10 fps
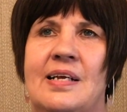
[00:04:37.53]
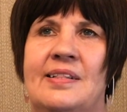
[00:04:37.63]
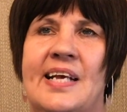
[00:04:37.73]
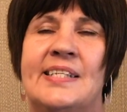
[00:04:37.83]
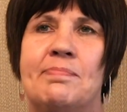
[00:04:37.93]

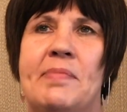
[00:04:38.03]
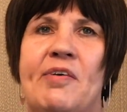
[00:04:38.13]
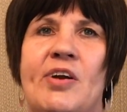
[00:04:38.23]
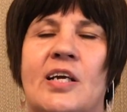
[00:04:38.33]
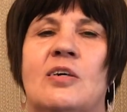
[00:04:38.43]
this
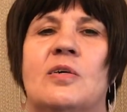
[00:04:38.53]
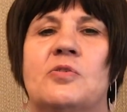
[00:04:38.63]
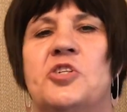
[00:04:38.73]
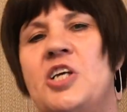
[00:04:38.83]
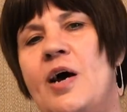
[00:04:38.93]
miracle
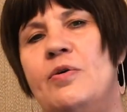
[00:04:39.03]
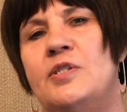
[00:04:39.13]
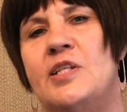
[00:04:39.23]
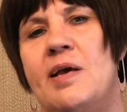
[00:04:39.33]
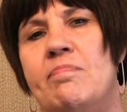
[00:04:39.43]

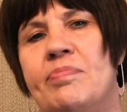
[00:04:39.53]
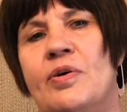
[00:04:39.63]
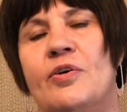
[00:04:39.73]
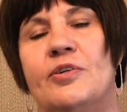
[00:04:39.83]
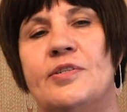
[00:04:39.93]
shows the
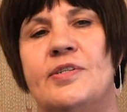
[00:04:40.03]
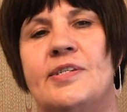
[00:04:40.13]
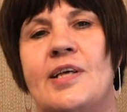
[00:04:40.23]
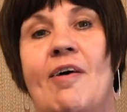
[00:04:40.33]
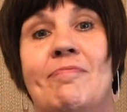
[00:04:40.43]

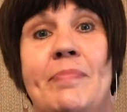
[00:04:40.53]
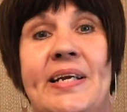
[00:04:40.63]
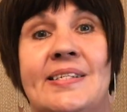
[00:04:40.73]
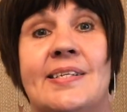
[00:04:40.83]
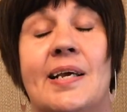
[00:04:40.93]
importance of
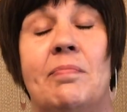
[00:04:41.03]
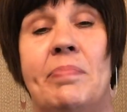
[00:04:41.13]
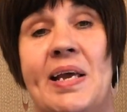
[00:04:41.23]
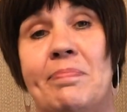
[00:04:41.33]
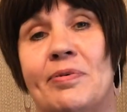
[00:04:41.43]
meeting
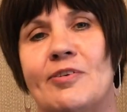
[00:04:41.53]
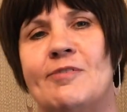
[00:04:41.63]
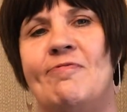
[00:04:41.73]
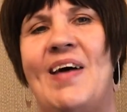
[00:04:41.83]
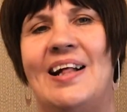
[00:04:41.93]

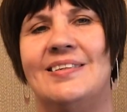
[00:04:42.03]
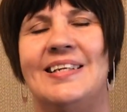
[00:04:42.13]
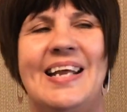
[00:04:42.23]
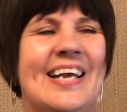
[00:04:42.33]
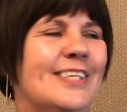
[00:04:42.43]
people's felt
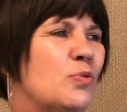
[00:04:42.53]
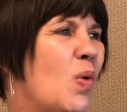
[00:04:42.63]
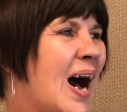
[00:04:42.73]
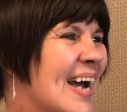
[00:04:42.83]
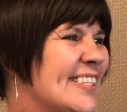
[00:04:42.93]
needs.
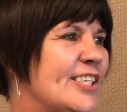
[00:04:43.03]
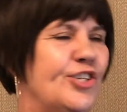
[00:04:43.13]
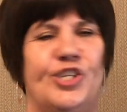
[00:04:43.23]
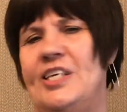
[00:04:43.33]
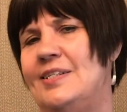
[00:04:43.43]
Why
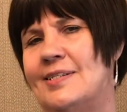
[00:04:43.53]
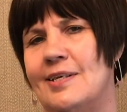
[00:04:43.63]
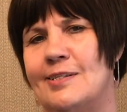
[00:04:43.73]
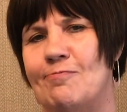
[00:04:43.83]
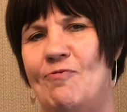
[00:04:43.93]
did
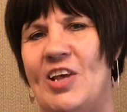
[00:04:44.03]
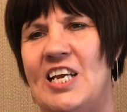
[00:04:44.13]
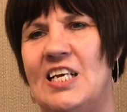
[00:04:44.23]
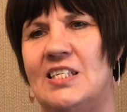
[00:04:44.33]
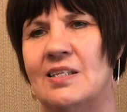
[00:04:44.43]
Jesus
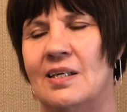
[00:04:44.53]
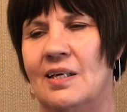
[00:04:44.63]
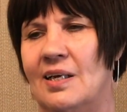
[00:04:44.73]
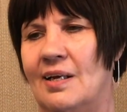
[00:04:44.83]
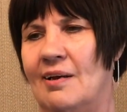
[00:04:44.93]
feed
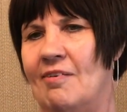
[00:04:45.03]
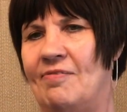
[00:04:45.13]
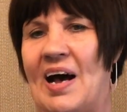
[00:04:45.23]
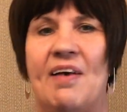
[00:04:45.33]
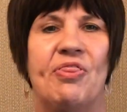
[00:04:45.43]

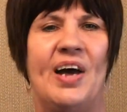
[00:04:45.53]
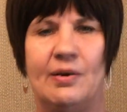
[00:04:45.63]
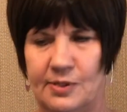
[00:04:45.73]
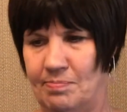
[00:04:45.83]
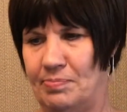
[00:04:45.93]

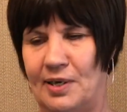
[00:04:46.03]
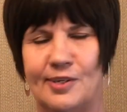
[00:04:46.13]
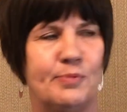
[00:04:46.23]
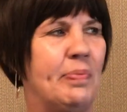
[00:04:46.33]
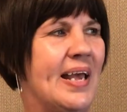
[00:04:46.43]
5,000
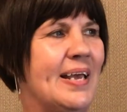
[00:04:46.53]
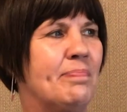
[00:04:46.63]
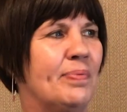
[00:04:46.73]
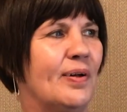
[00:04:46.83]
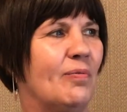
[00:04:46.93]
plus
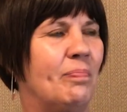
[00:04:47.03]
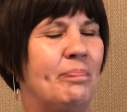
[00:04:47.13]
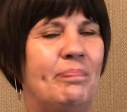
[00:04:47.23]
people?